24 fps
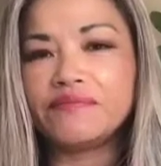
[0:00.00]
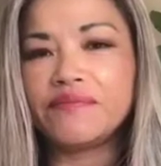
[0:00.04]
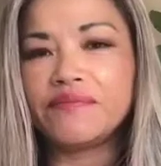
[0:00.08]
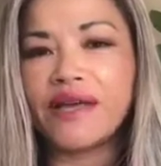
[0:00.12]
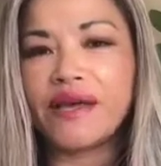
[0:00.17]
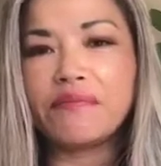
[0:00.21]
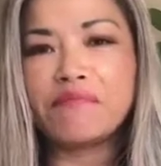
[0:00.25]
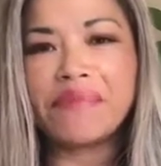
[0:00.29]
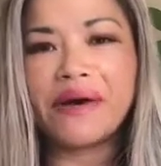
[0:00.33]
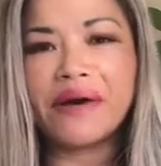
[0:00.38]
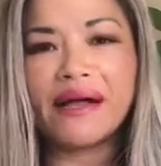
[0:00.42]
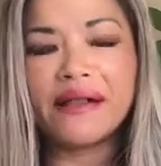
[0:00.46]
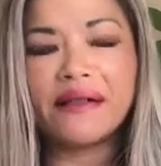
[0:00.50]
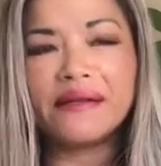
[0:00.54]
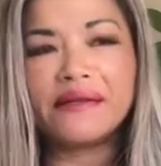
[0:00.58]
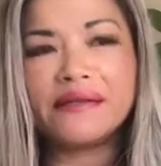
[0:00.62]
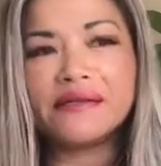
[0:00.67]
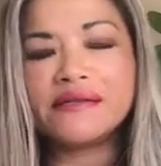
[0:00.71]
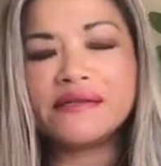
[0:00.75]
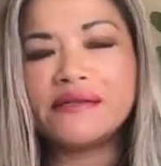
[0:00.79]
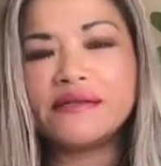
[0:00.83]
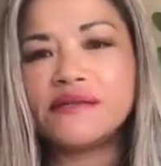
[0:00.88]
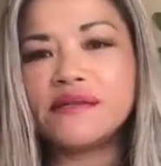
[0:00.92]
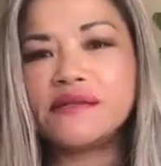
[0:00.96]

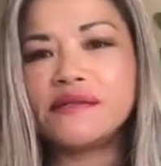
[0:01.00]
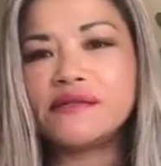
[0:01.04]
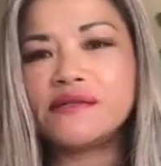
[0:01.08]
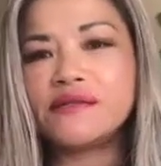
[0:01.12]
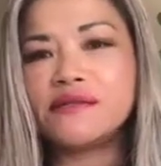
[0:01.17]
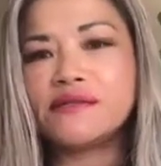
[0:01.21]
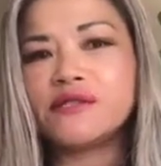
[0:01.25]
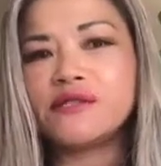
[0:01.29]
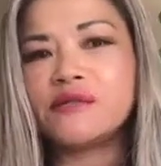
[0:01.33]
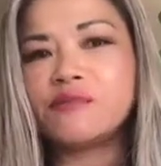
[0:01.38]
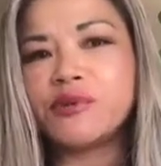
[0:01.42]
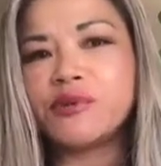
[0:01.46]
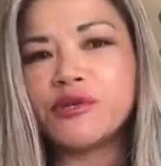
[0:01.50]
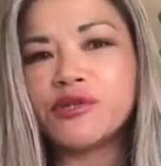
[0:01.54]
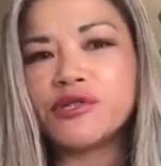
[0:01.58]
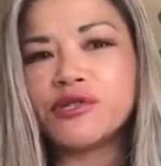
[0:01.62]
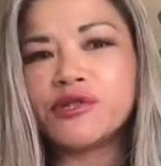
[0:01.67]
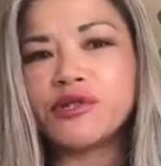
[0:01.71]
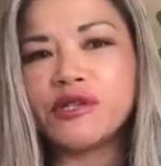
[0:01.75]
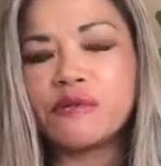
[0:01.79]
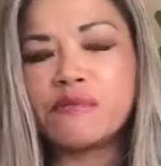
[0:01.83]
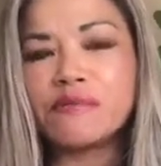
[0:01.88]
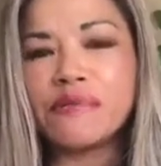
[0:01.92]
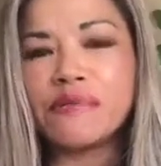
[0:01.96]
imbalances and
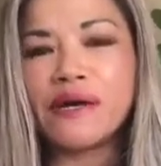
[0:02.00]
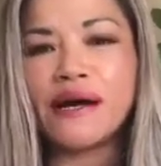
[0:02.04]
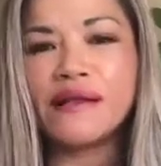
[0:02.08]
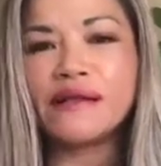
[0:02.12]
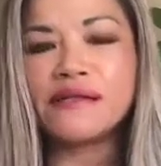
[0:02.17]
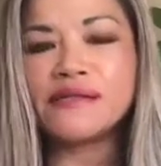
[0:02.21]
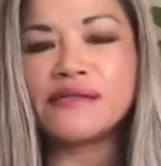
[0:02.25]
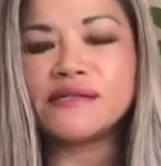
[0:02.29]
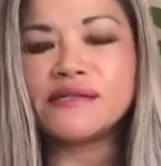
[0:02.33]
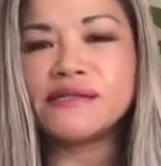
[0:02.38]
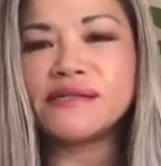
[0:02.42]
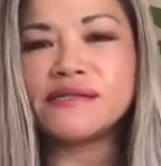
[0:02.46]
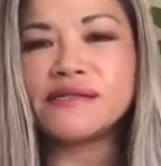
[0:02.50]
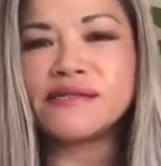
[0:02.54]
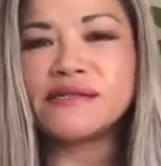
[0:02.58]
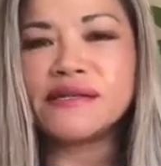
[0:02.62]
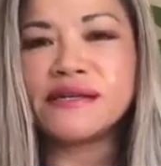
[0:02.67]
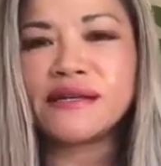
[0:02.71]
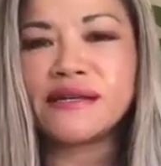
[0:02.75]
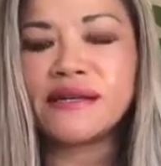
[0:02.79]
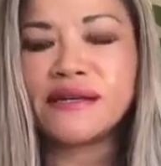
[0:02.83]
spiritual imbalances.